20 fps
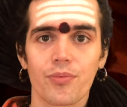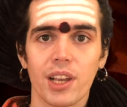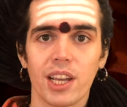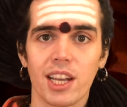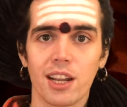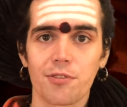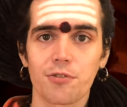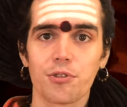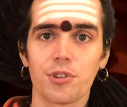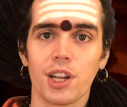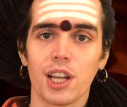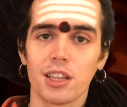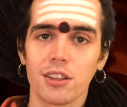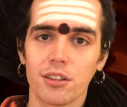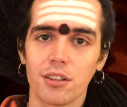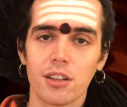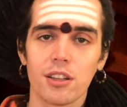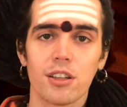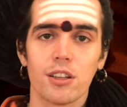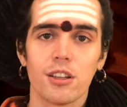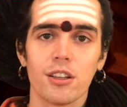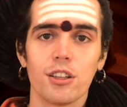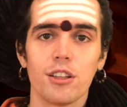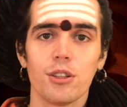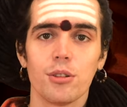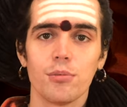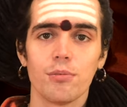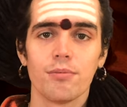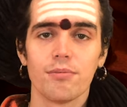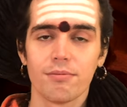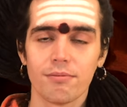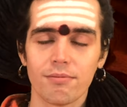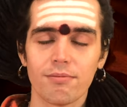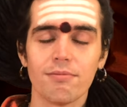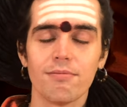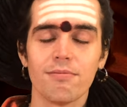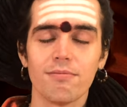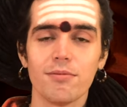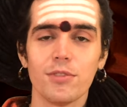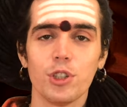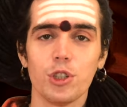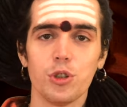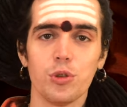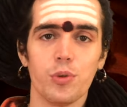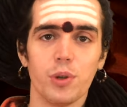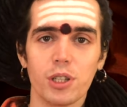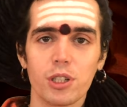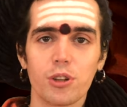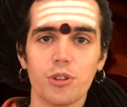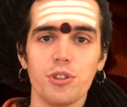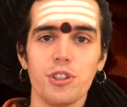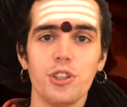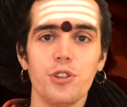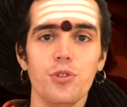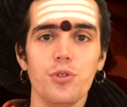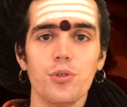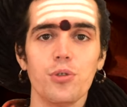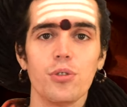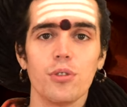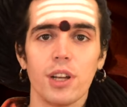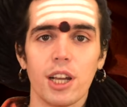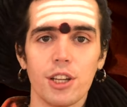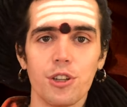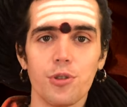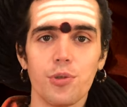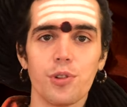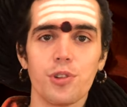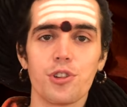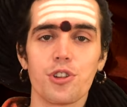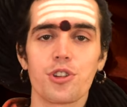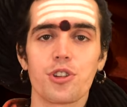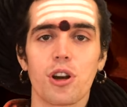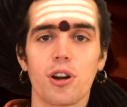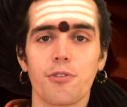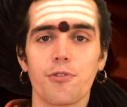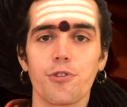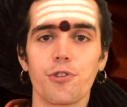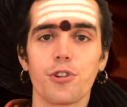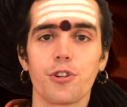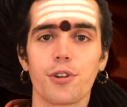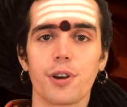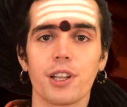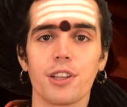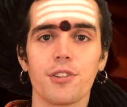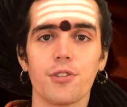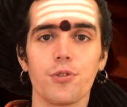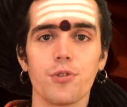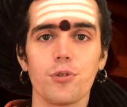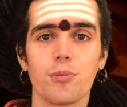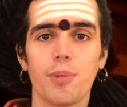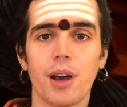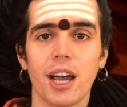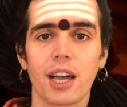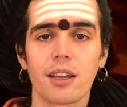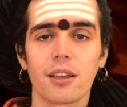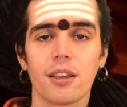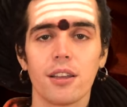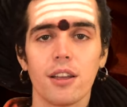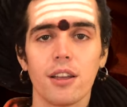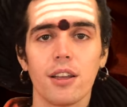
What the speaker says: And after that, you will continue and you will just offer your gratitude back